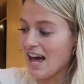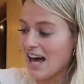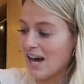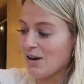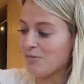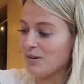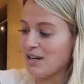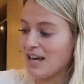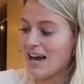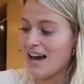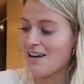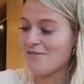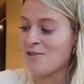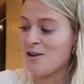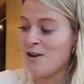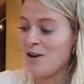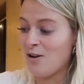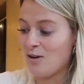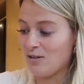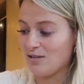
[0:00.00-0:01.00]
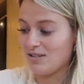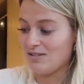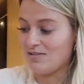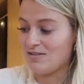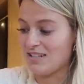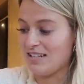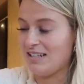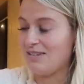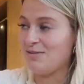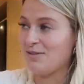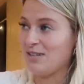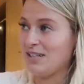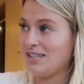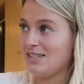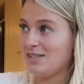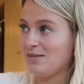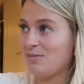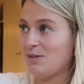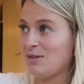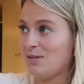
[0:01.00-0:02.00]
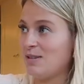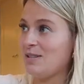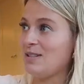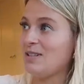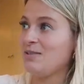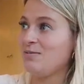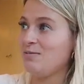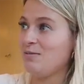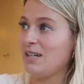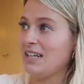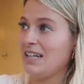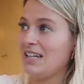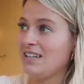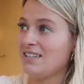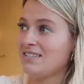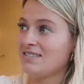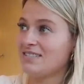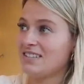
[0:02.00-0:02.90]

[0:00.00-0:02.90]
and we have lots of deliveries tomorrow, don't we?